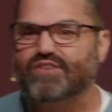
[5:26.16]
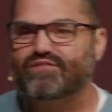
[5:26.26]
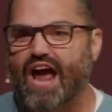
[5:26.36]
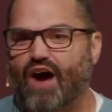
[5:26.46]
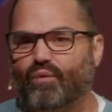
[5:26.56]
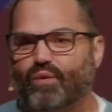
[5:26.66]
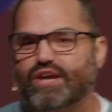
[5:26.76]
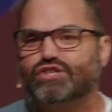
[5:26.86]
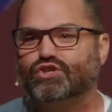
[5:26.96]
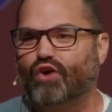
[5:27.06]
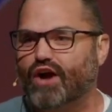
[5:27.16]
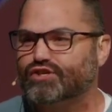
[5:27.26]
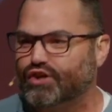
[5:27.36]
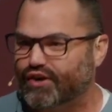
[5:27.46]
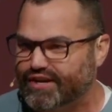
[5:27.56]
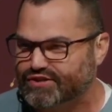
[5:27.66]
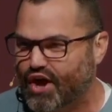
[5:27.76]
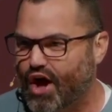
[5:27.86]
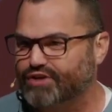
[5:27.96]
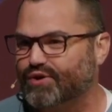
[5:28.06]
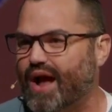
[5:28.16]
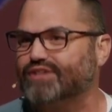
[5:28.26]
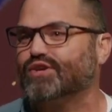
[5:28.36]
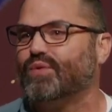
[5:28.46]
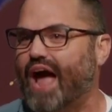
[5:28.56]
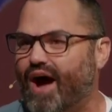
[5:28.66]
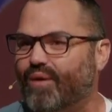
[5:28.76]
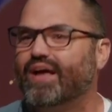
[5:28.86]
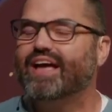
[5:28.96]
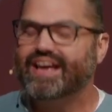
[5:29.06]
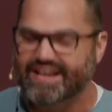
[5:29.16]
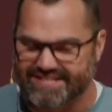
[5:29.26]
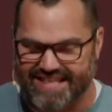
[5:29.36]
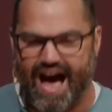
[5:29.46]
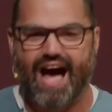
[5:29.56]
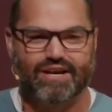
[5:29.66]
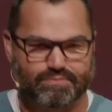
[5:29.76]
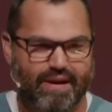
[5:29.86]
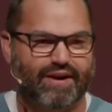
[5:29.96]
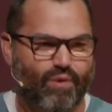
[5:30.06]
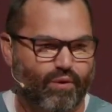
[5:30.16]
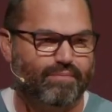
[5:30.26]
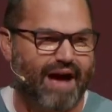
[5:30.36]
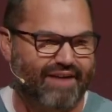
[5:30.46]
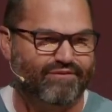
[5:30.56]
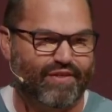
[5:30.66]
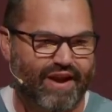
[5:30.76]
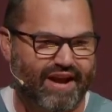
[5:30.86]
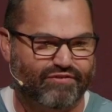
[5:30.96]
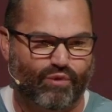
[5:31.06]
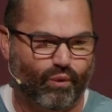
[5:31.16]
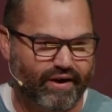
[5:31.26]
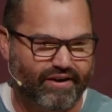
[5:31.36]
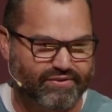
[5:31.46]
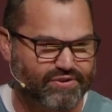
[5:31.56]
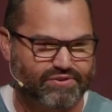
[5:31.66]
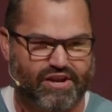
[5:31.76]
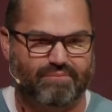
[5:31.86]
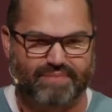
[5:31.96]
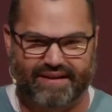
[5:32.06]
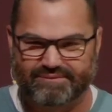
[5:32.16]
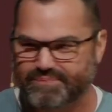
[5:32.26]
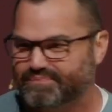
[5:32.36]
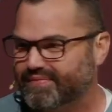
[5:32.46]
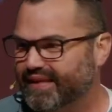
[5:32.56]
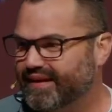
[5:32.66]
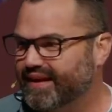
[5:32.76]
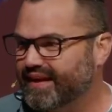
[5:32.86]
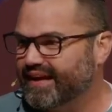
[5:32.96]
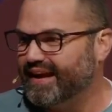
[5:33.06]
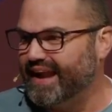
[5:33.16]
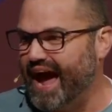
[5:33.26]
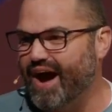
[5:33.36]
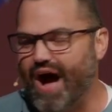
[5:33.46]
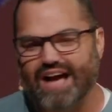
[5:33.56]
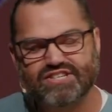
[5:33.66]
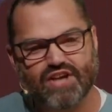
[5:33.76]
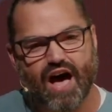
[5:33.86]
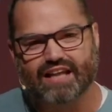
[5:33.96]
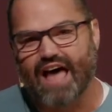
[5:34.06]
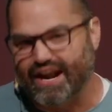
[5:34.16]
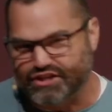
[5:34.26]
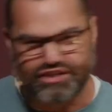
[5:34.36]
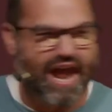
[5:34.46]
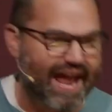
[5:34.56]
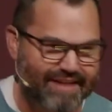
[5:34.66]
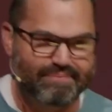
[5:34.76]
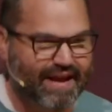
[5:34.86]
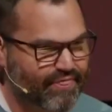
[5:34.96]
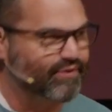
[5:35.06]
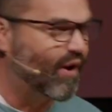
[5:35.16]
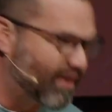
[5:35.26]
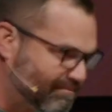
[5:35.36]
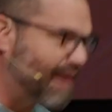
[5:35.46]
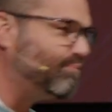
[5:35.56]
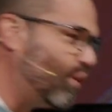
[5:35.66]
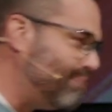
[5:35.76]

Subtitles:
have now restructured his contract, so now he is the highest paid quarterback for the next 4 years or something. Now, I saw a lot of shade being thrown at my boy